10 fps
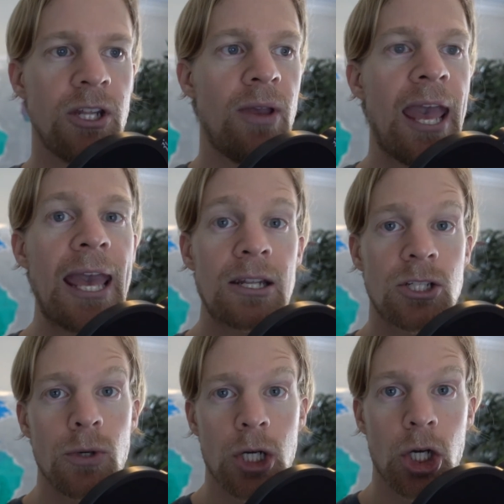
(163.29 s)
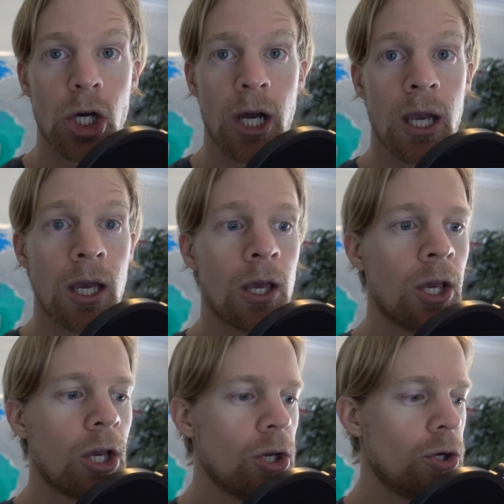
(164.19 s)
And then you hand it to a cook
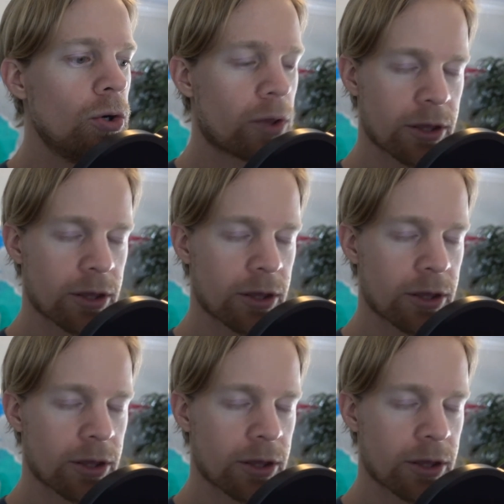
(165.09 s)
who